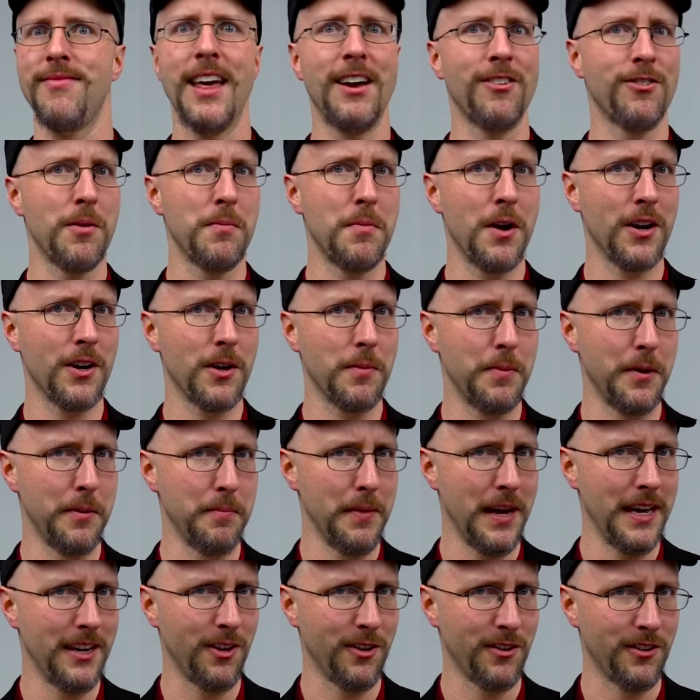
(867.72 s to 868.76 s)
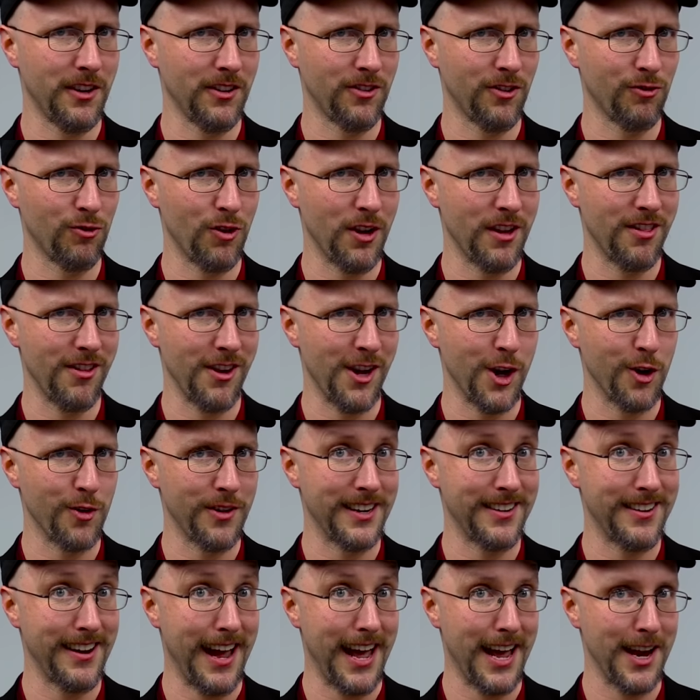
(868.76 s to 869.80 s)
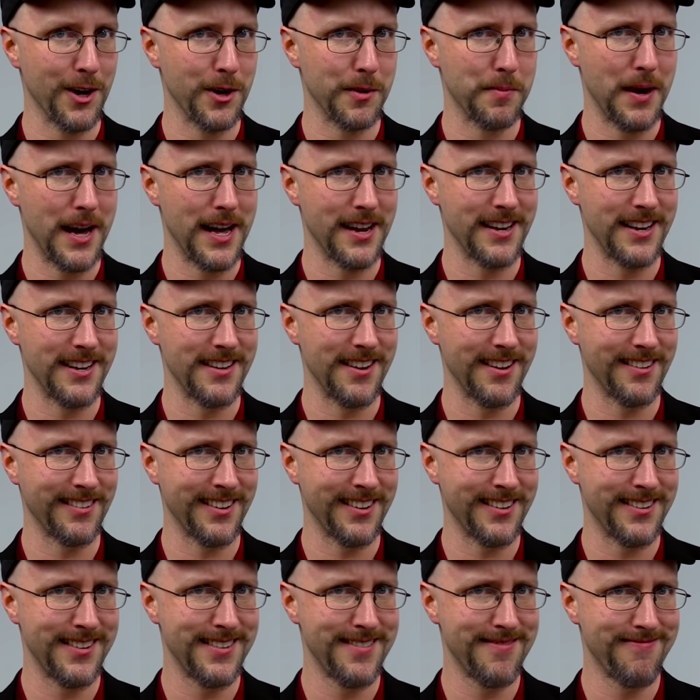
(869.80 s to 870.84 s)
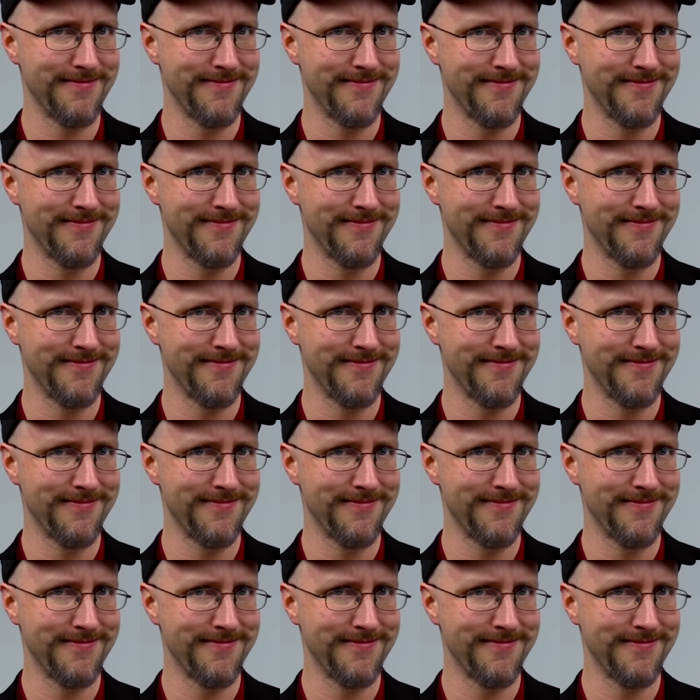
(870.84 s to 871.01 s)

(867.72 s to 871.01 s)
That remarkable metal doesn't run through your entire body, does it?